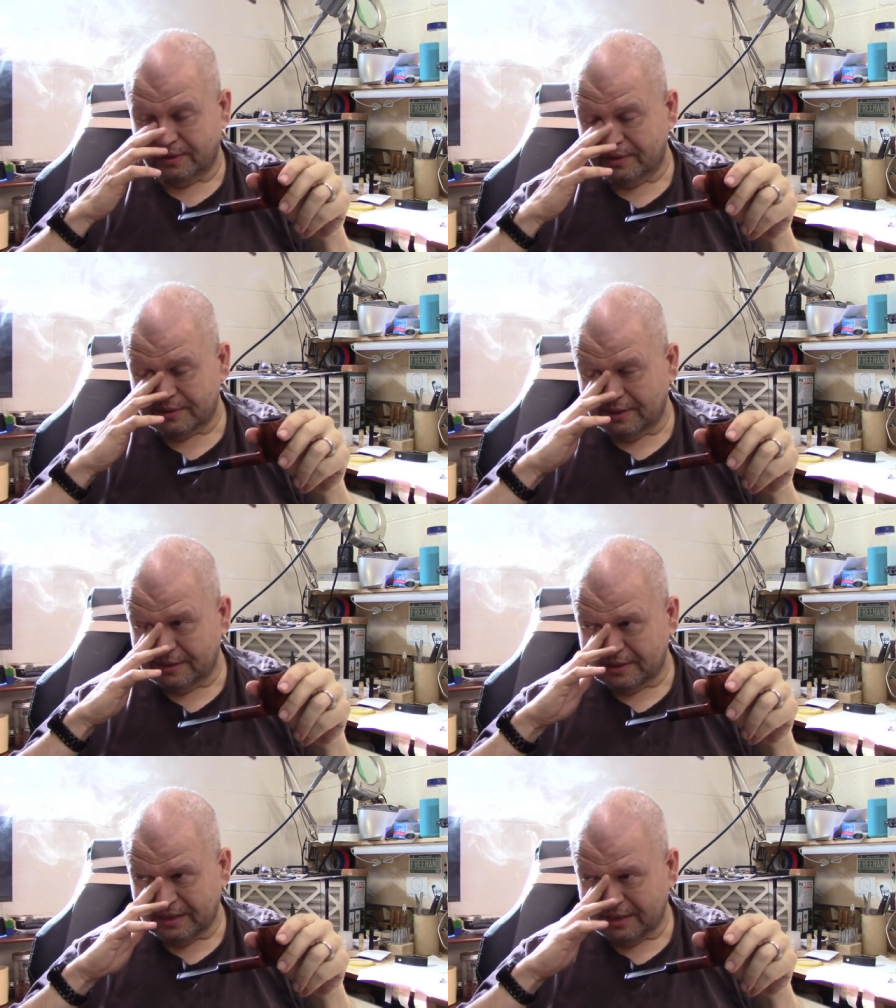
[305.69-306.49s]
You know, it's
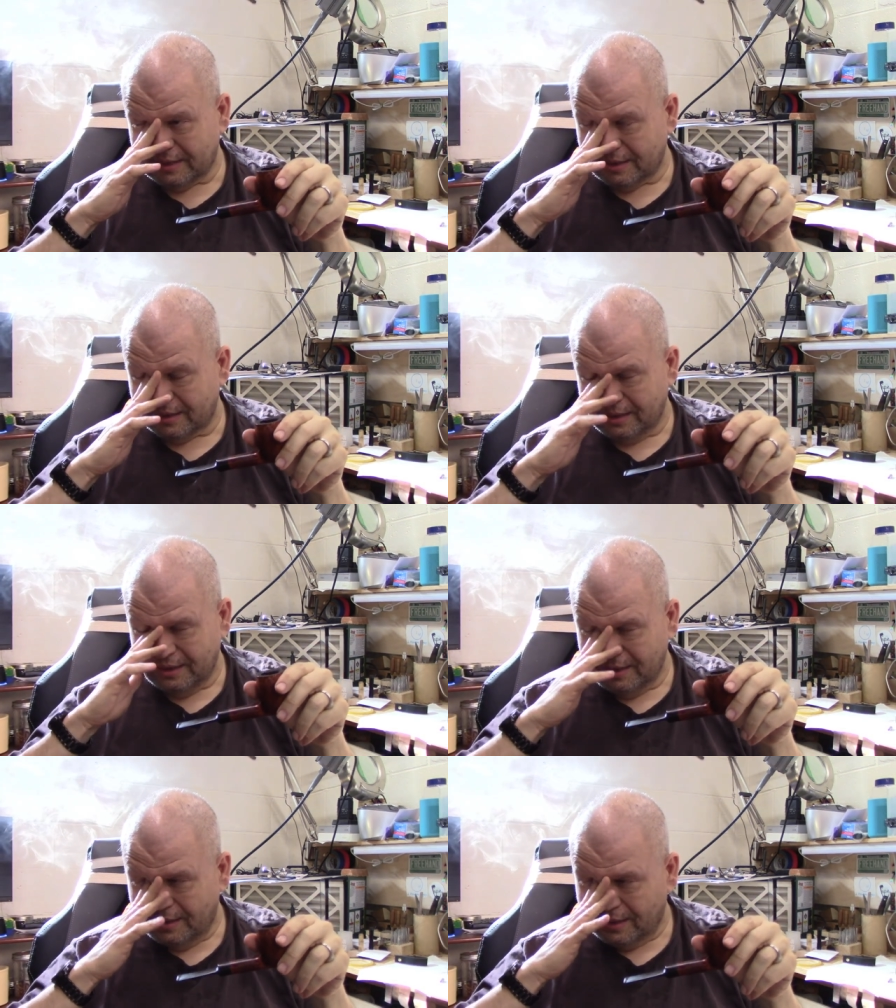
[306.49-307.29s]
nice to get that.
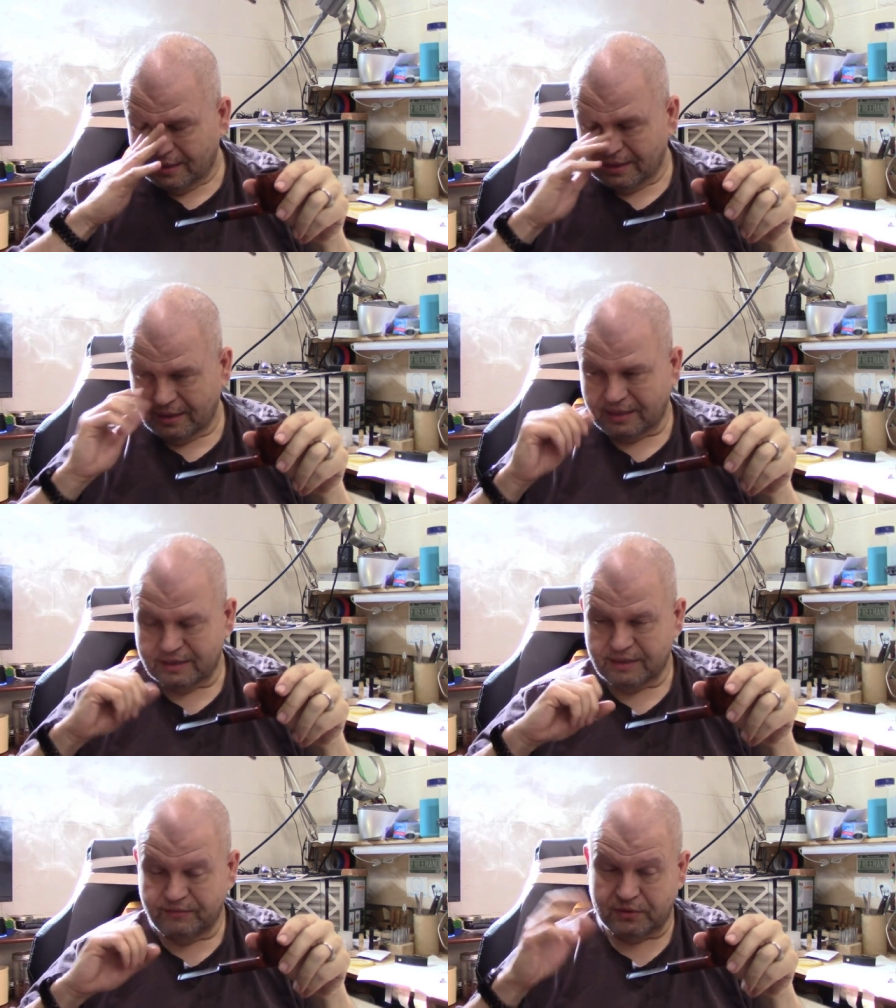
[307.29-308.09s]

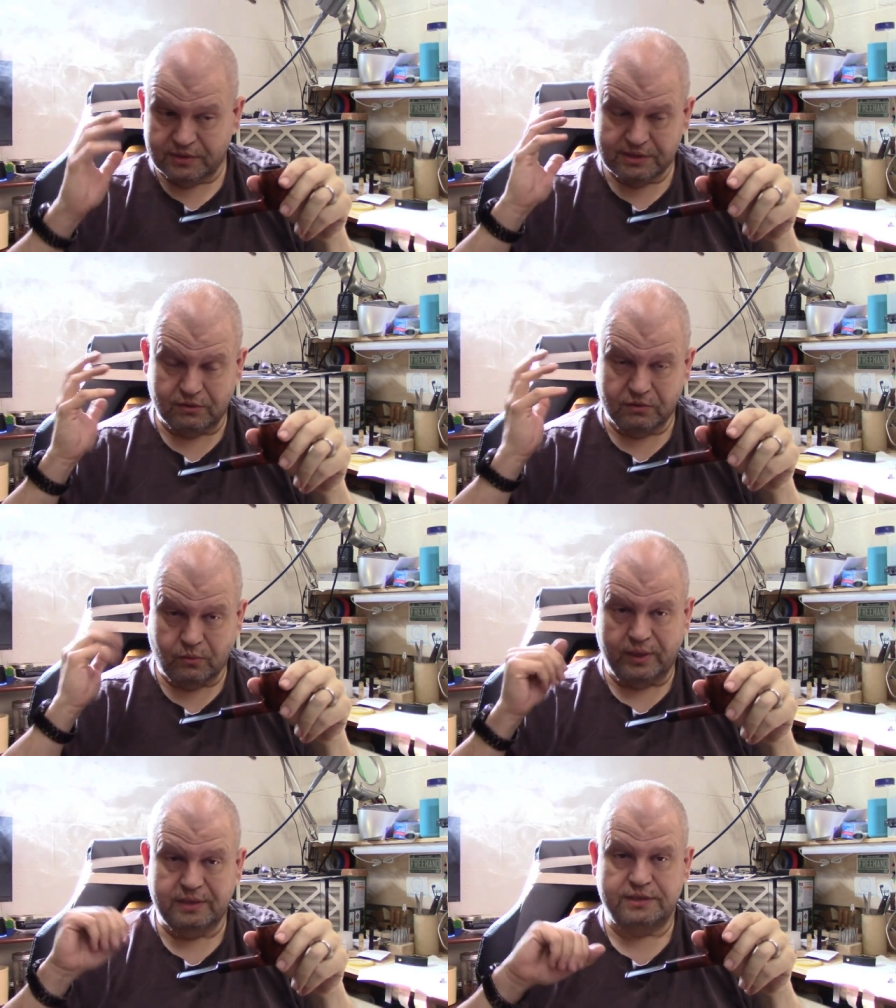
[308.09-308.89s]
That even though it's still
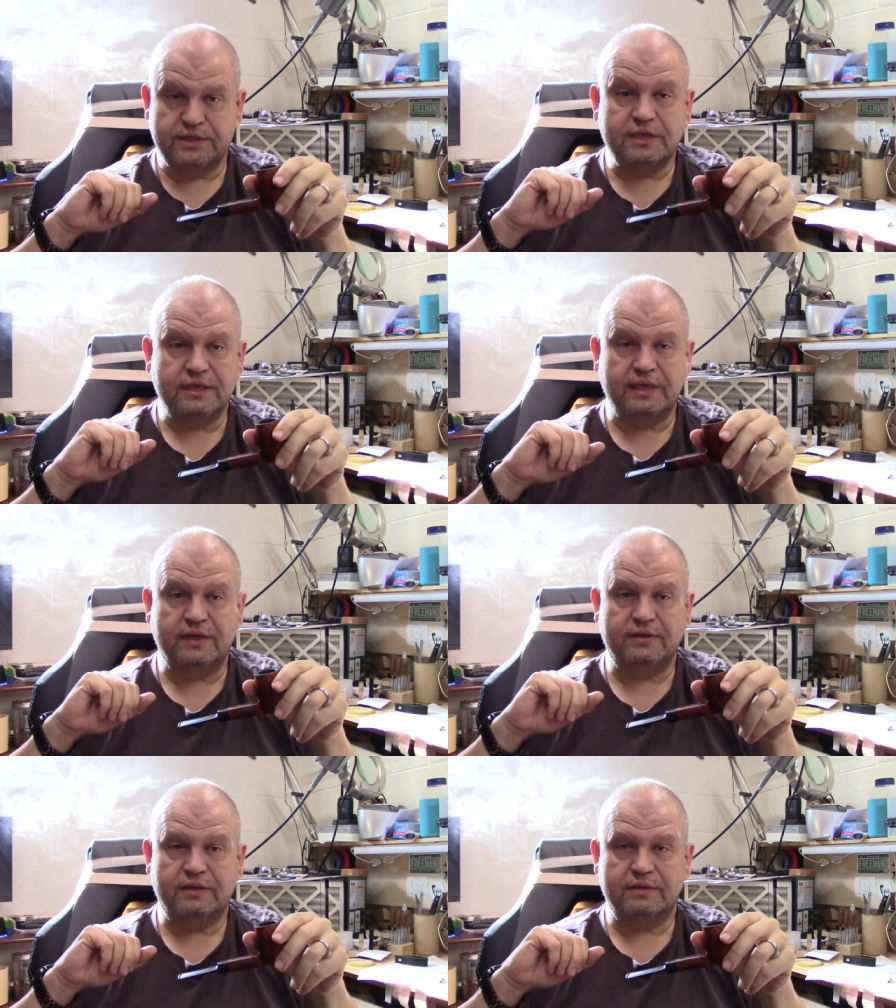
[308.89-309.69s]
quite chilly
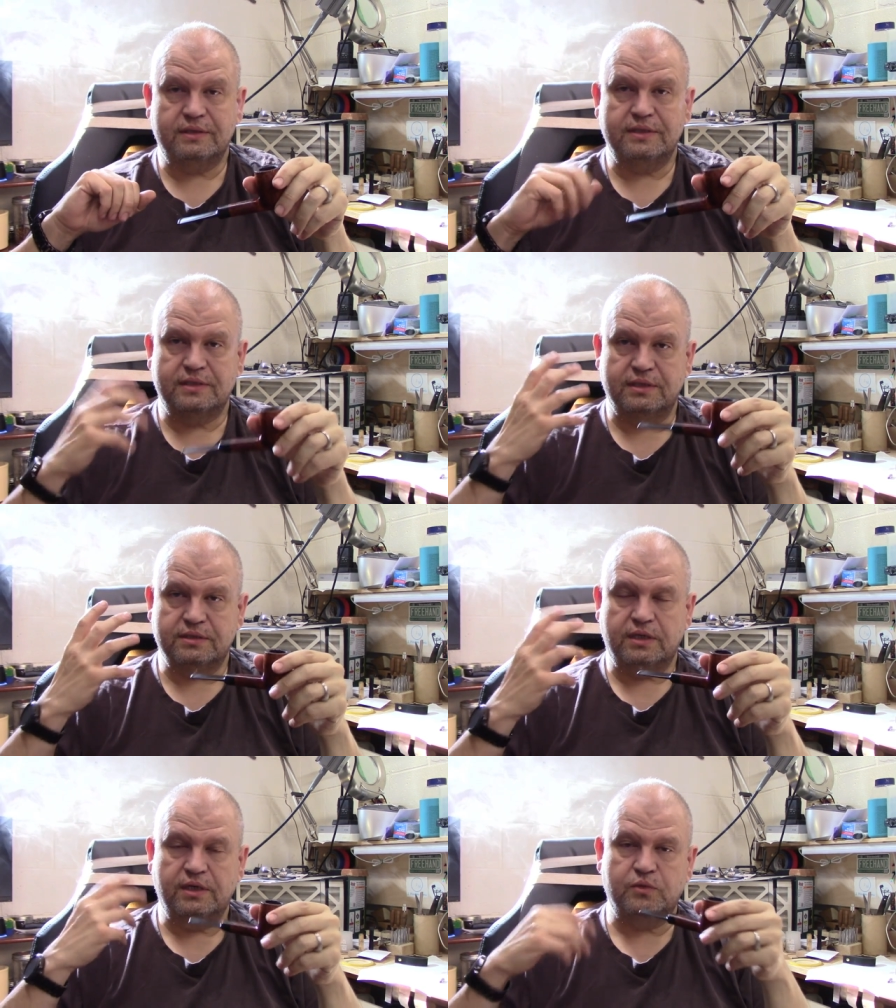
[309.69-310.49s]
out there, at least the
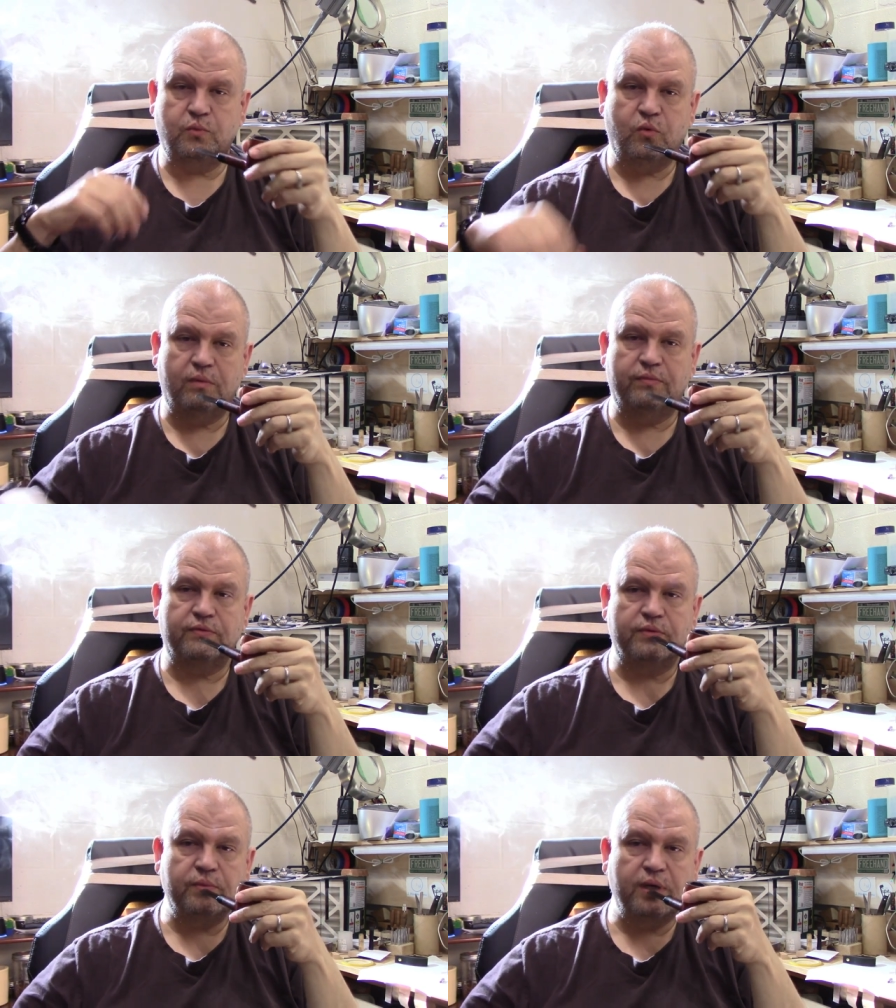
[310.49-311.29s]
sun is warm
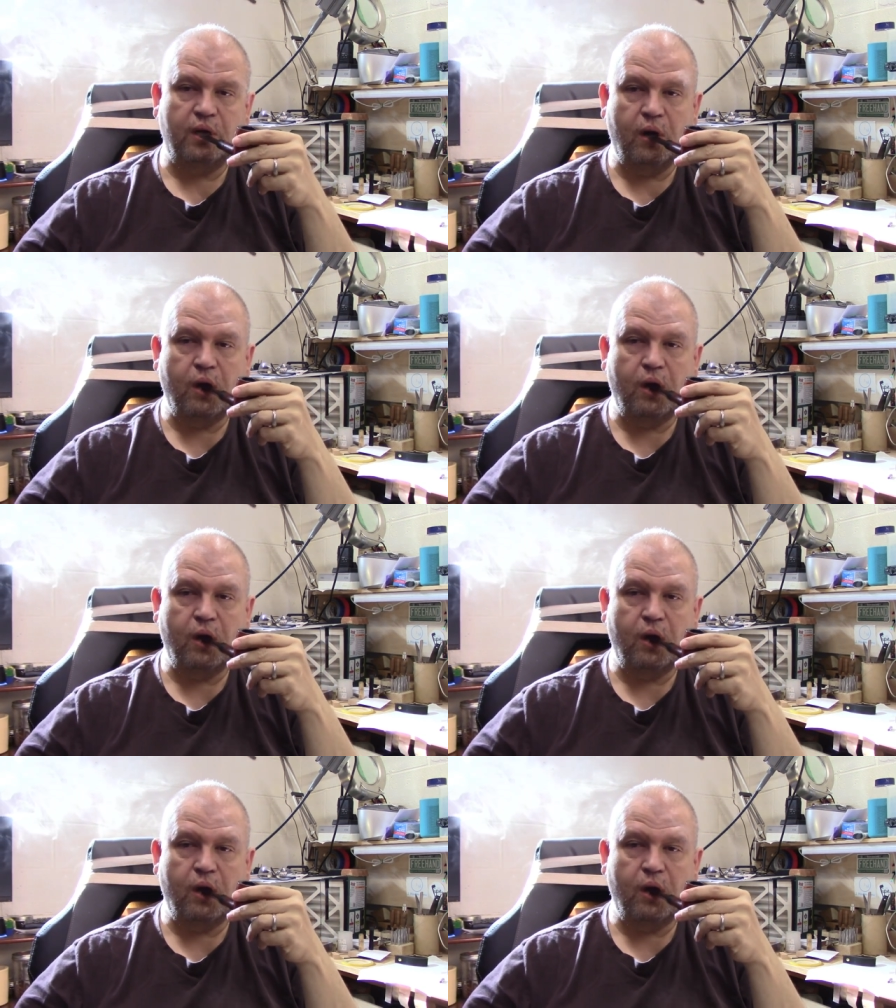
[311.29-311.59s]
through the window.